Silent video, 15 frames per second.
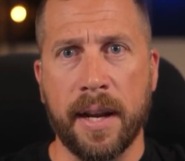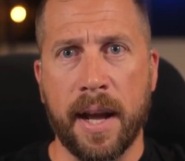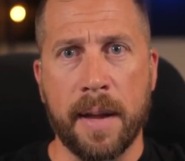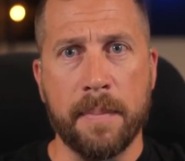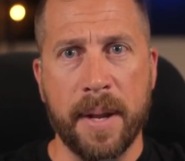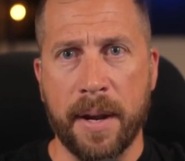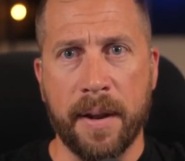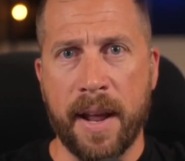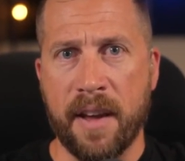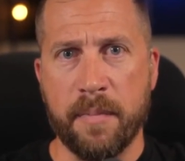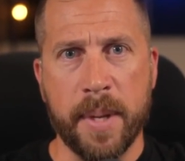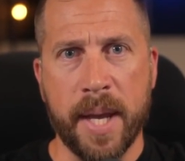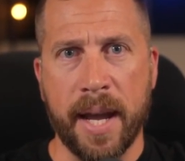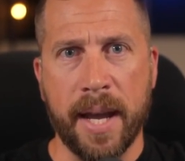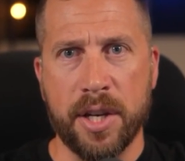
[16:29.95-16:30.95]
I'd been an
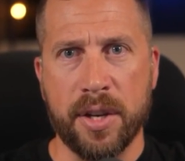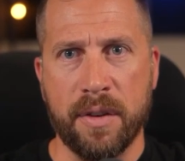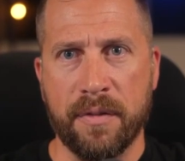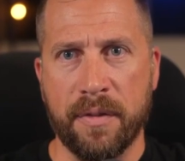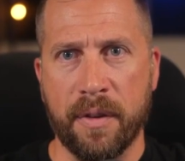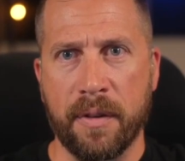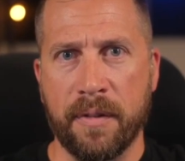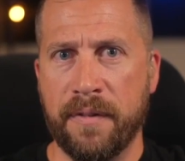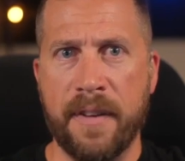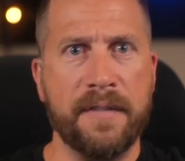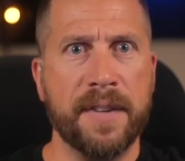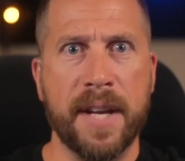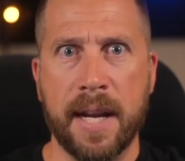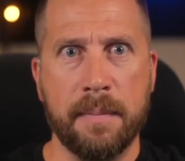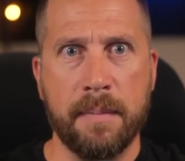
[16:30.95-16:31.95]
FBI agent for
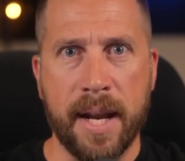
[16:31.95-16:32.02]
15